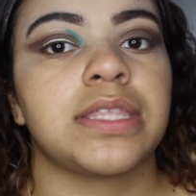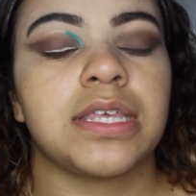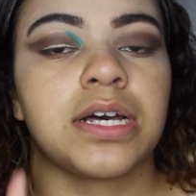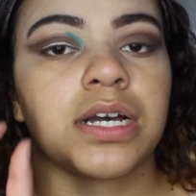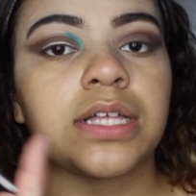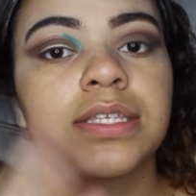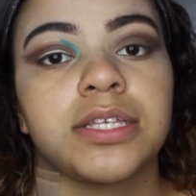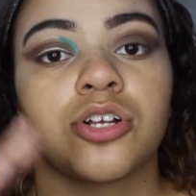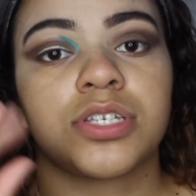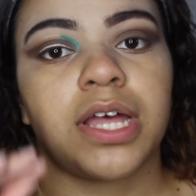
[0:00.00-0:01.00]
the
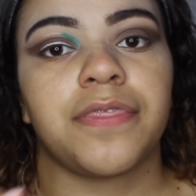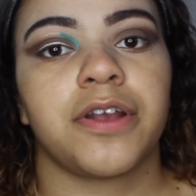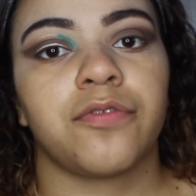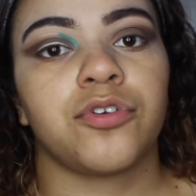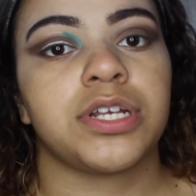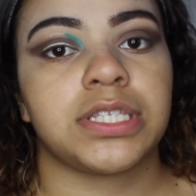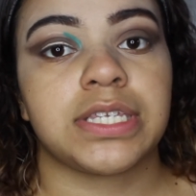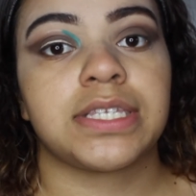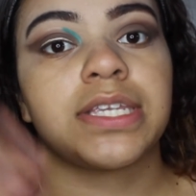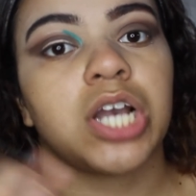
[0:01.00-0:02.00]
concealer is not there for it to
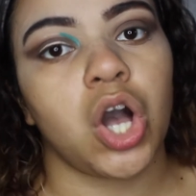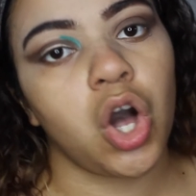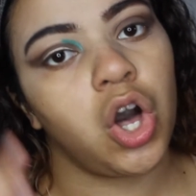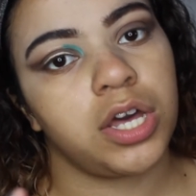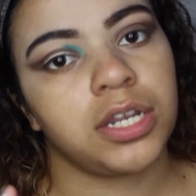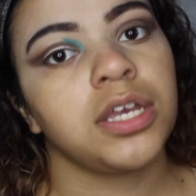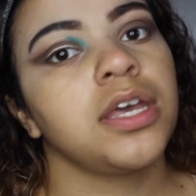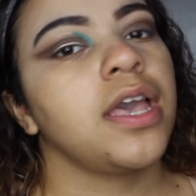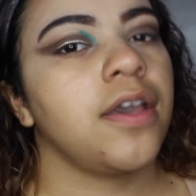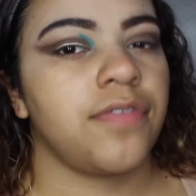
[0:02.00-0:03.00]
stick on,
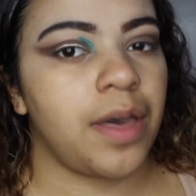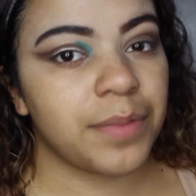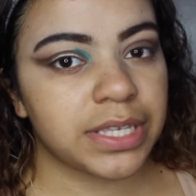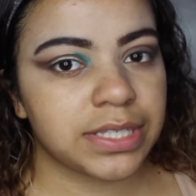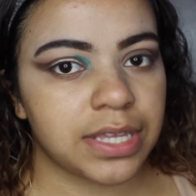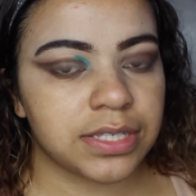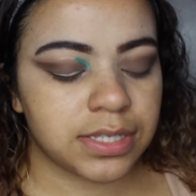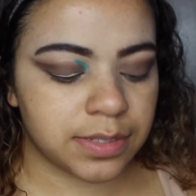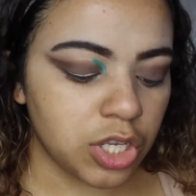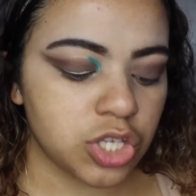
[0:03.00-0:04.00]
if that makes sense.